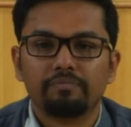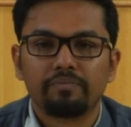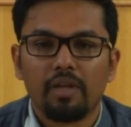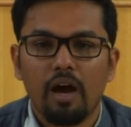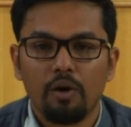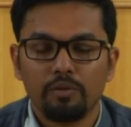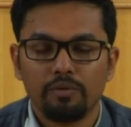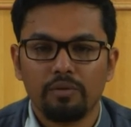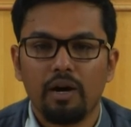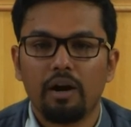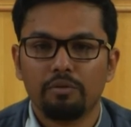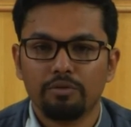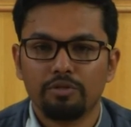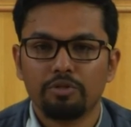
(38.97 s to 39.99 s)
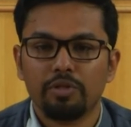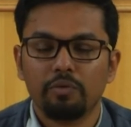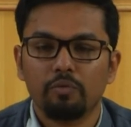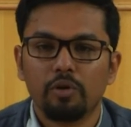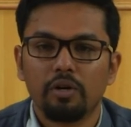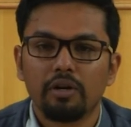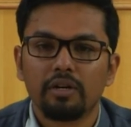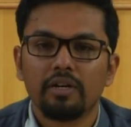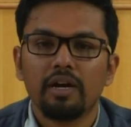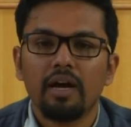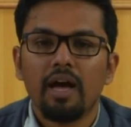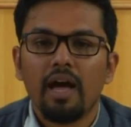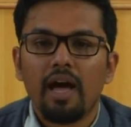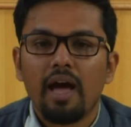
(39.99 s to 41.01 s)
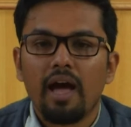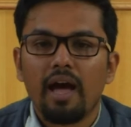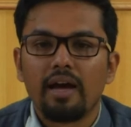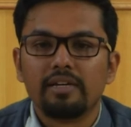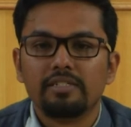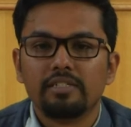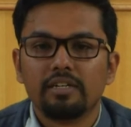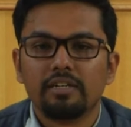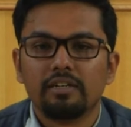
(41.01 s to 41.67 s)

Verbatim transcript: how, how do they work and